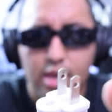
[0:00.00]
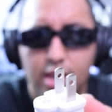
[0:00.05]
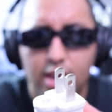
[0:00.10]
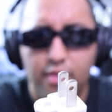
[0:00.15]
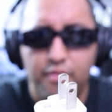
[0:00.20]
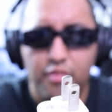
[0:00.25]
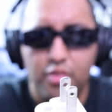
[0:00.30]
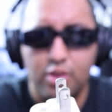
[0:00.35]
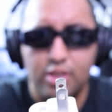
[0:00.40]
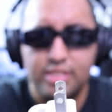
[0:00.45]

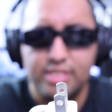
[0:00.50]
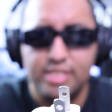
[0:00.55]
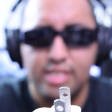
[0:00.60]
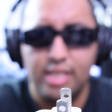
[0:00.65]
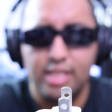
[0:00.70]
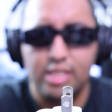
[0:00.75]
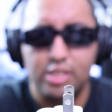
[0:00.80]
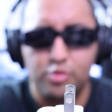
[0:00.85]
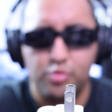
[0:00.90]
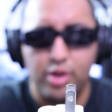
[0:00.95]
If you can see
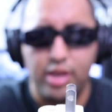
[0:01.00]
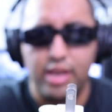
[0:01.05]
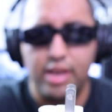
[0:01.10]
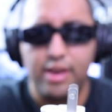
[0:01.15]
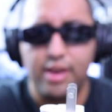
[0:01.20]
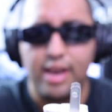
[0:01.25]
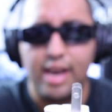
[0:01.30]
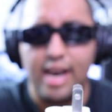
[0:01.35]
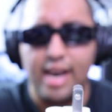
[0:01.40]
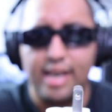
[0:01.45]
this right
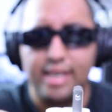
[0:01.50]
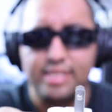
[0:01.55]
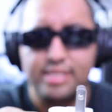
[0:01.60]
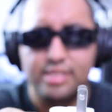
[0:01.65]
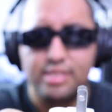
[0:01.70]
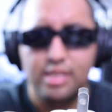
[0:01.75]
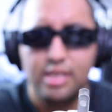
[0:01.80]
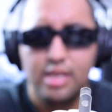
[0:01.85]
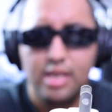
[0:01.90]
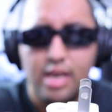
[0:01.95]
here,
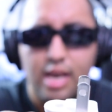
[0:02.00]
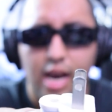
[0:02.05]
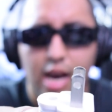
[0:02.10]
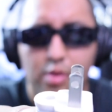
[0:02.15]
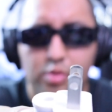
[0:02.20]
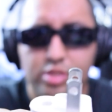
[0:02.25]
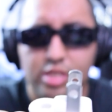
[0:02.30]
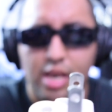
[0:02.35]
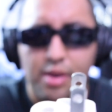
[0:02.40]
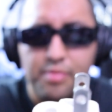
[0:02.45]
guys, I
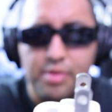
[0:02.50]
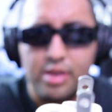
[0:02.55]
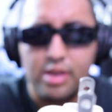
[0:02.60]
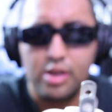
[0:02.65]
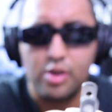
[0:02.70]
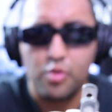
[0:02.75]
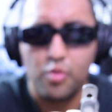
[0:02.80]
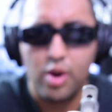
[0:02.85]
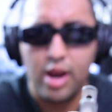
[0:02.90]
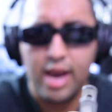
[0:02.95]
was having
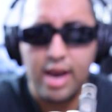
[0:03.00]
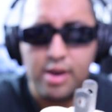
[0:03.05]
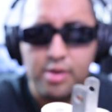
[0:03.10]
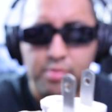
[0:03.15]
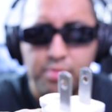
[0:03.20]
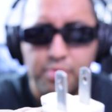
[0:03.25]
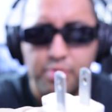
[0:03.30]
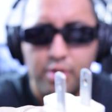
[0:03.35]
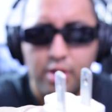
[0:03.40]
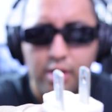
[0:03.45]

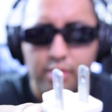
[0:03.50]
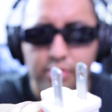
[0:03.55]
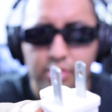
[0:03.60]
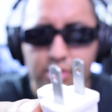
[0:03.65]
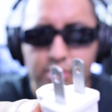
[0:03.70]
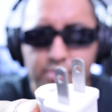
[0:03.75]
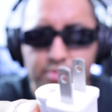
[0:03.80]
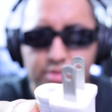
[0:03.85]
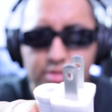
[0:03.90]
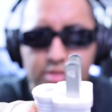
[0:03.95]
ground
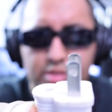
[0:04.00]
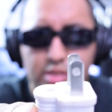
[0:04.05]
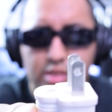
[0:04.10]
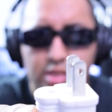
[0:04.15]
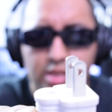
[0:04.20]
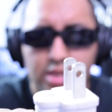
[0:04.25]
problems.